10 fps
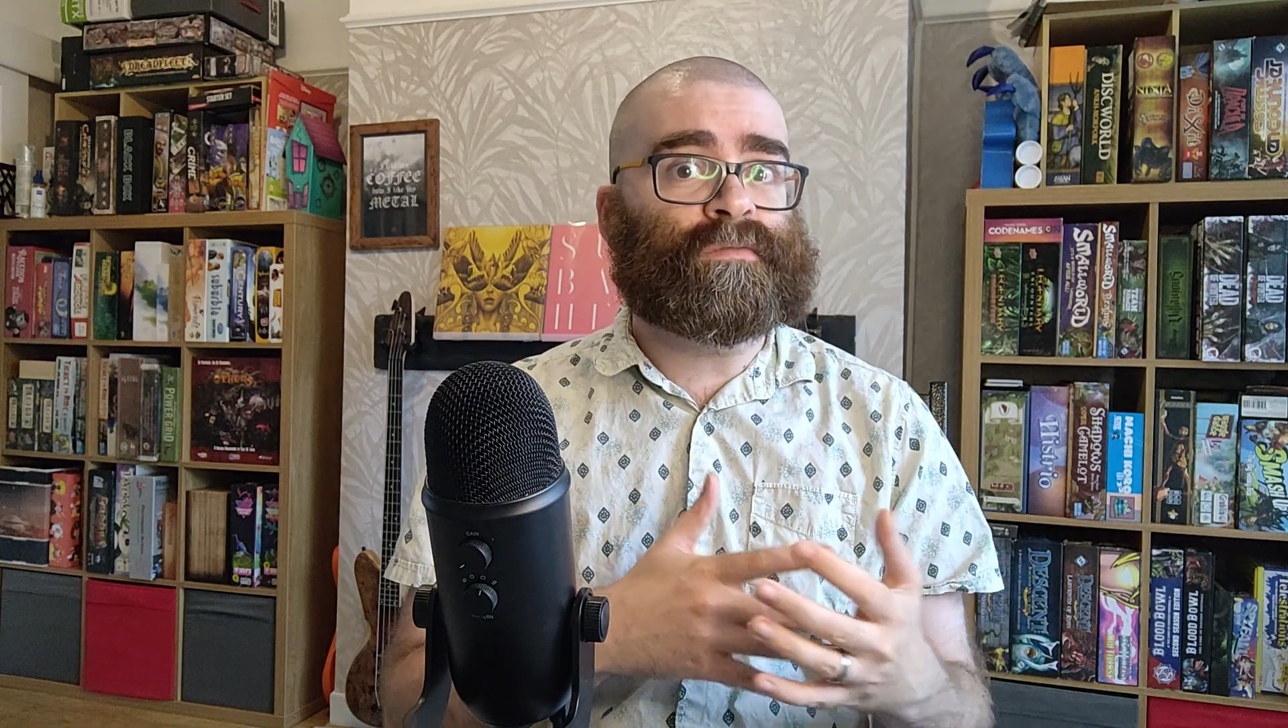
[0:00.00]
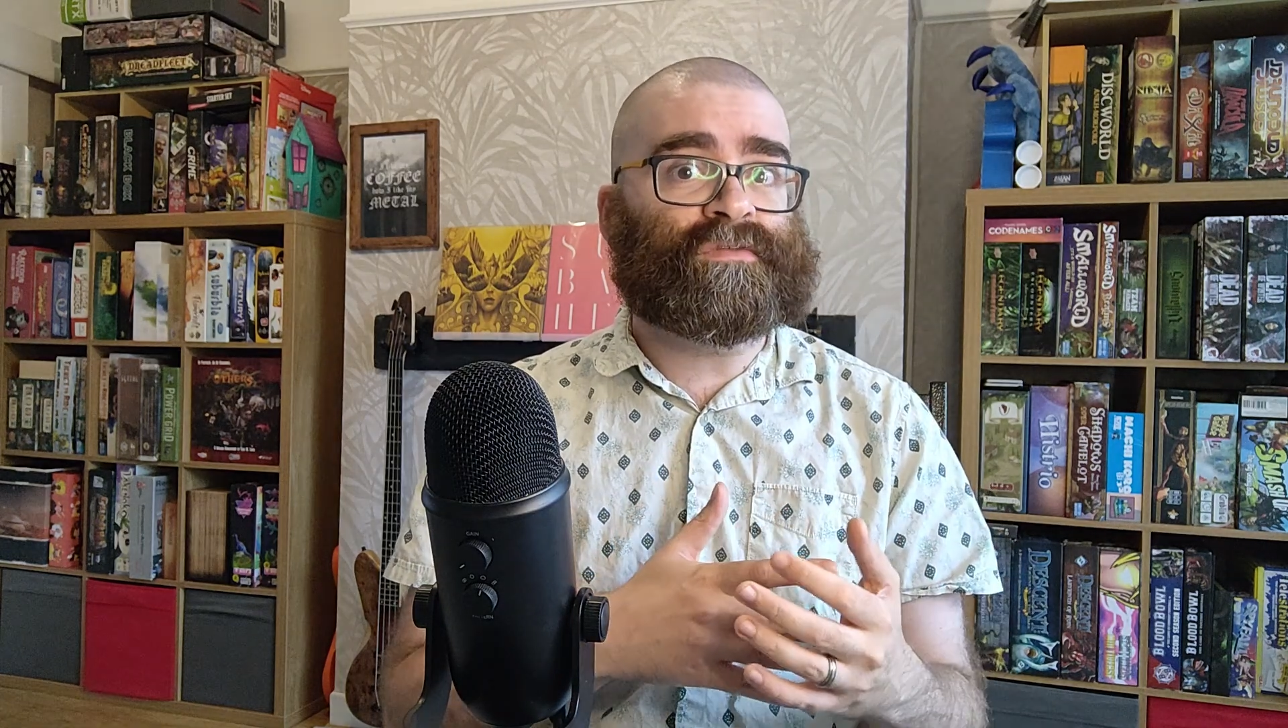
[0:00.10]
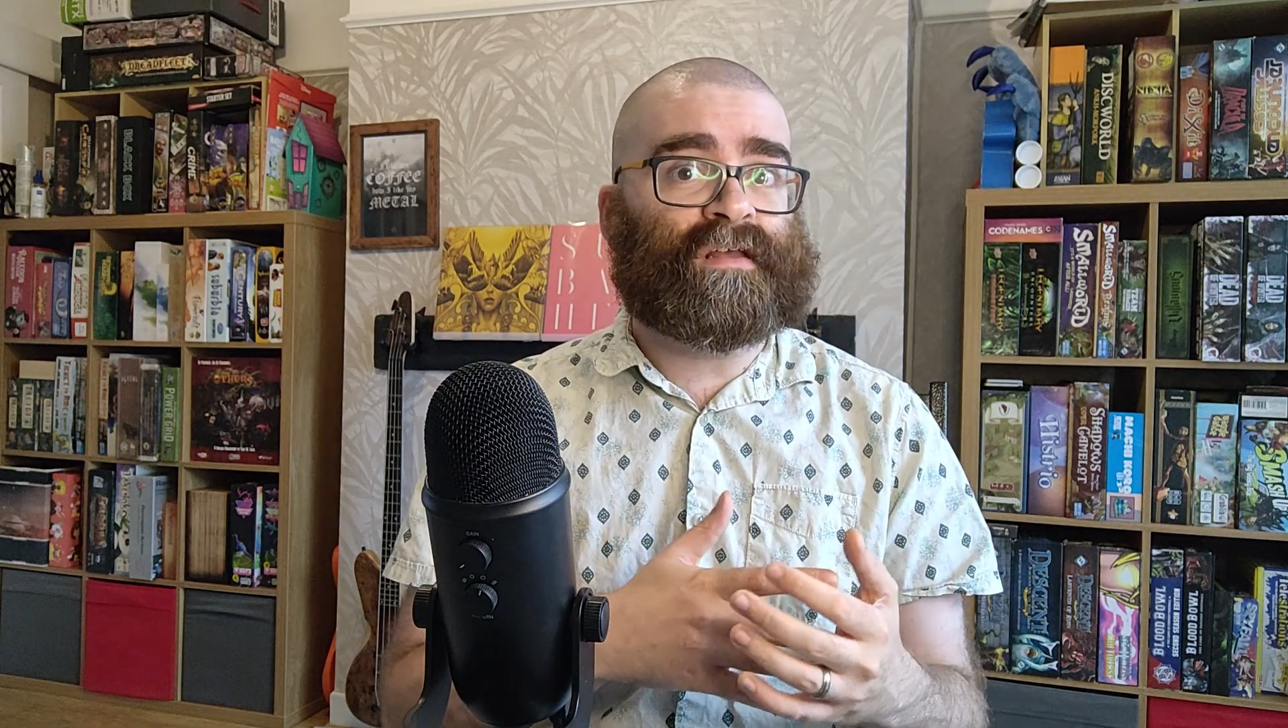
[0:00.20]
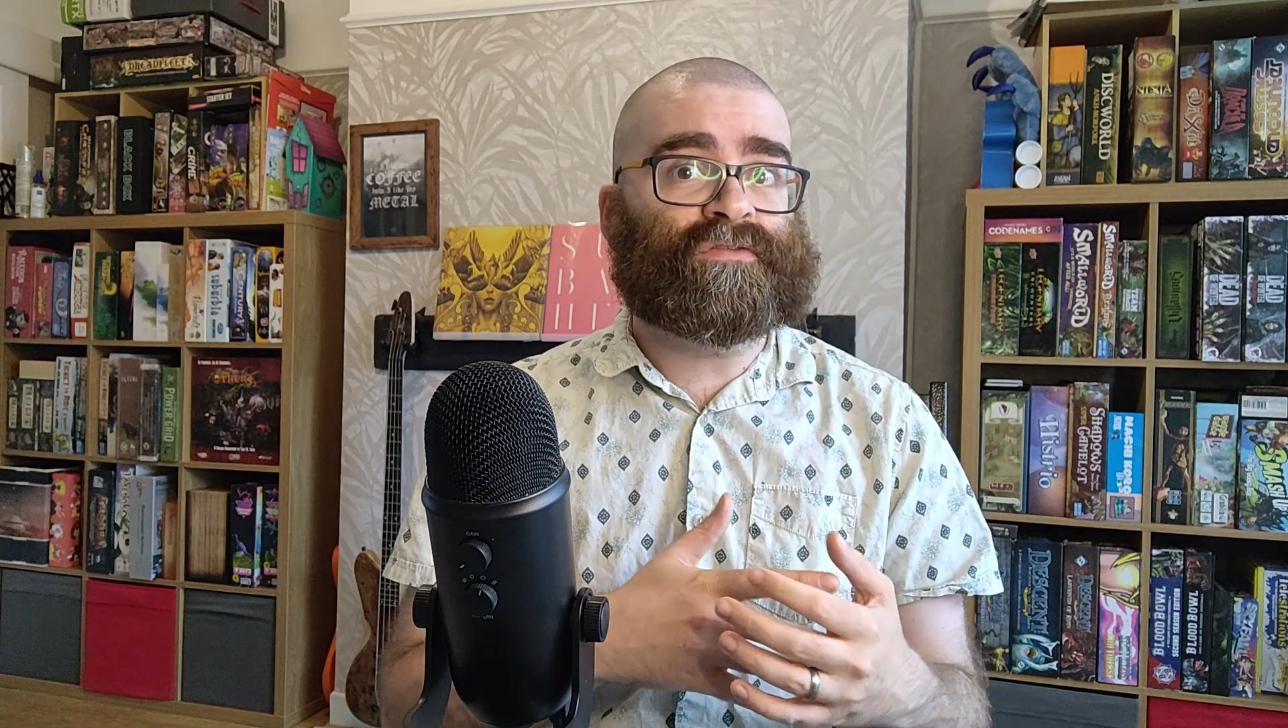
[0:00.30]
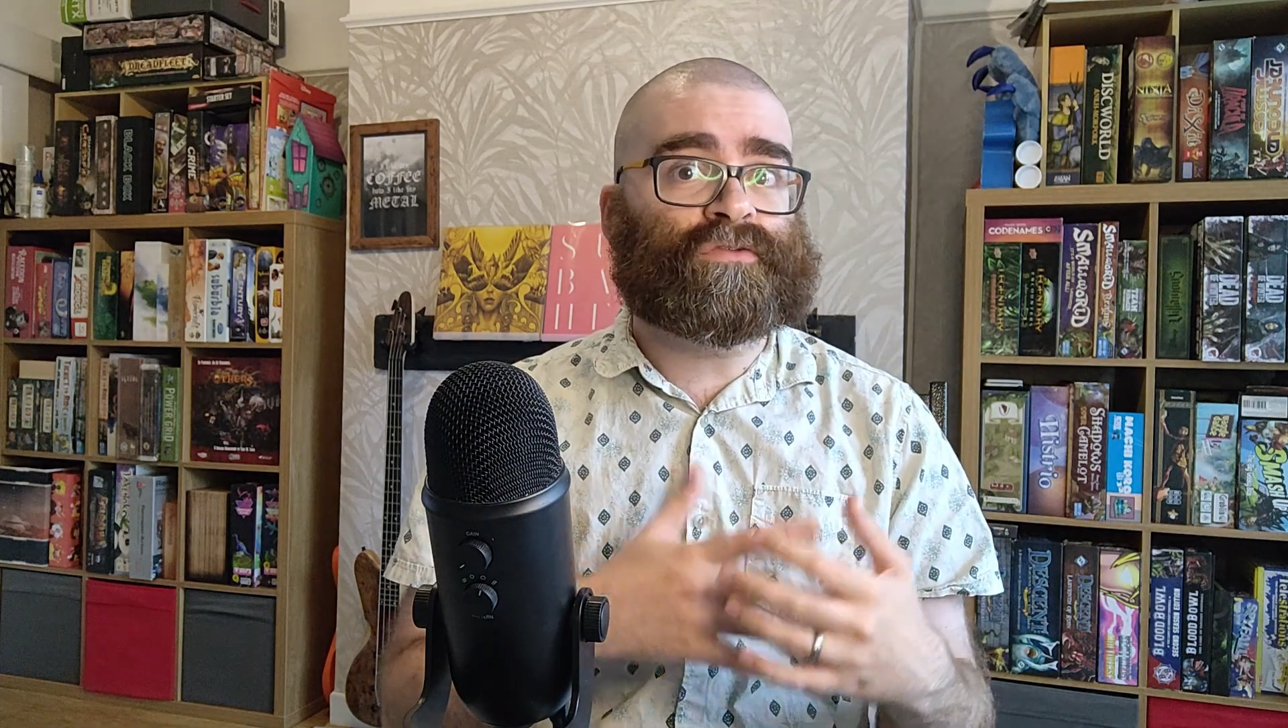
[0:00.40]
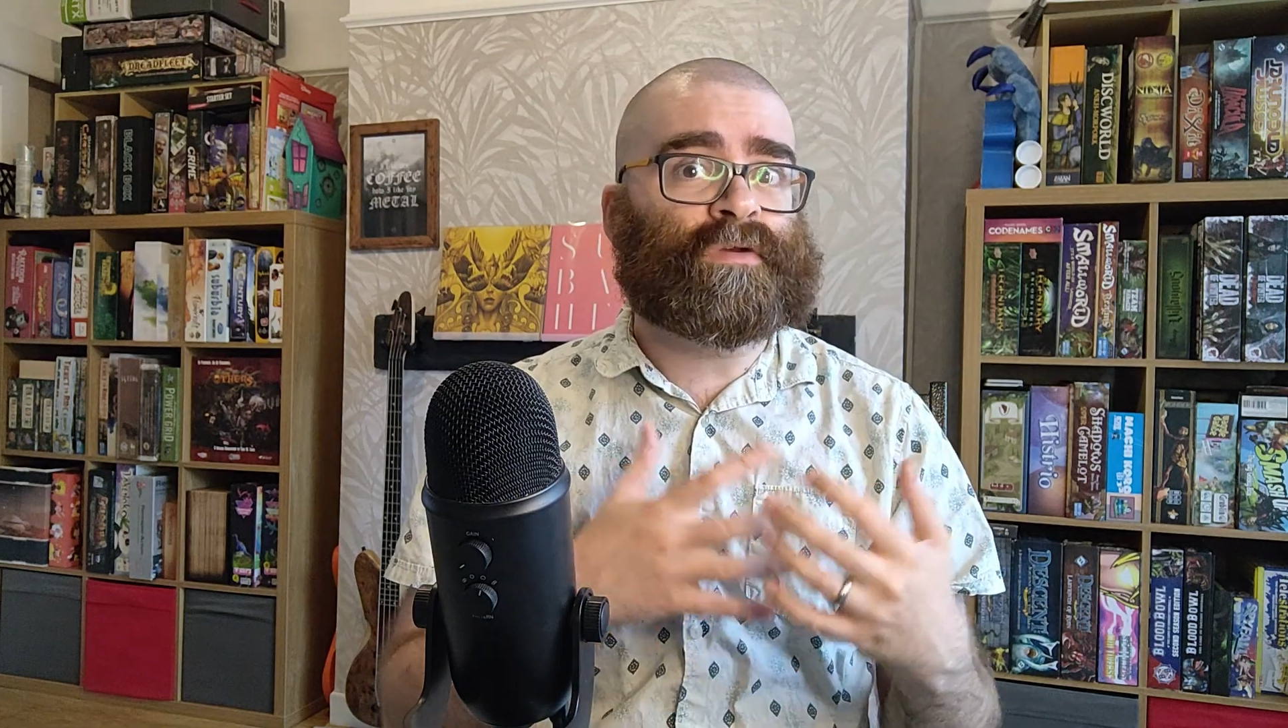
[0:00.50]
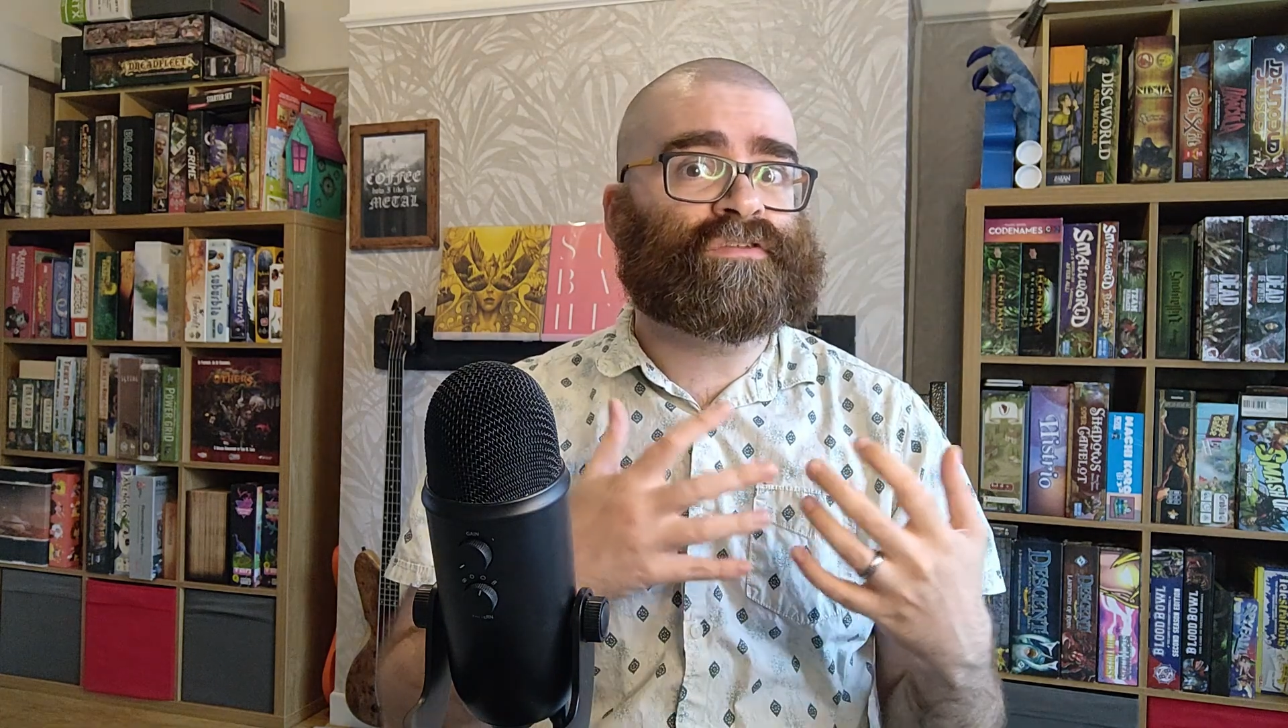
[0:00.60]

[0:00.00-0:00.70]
themselves to